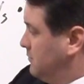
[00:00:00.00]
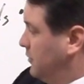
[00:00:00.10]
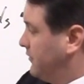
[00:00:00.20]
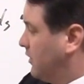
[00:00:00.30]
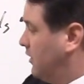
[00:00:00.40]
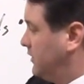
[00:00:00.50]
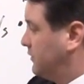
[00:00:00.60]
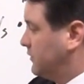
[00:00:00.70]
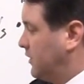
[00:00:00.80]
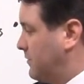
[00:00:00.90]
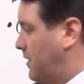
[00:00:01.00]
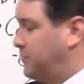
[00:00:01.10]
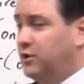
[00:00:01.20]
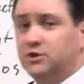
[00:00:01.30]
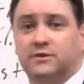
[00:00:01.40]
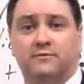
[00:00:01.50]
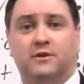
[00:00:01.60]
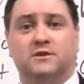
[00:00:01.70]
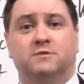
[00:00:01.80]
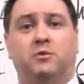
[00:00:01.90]
Moving on, you can talk about push
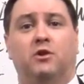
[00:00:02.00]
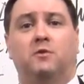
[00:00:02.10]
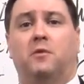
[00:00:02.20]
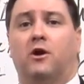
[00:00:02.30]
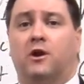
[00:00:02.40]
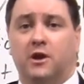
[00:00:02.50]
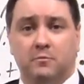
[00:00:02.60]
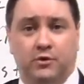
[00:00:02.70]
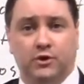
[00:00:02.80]
versus pull marketing.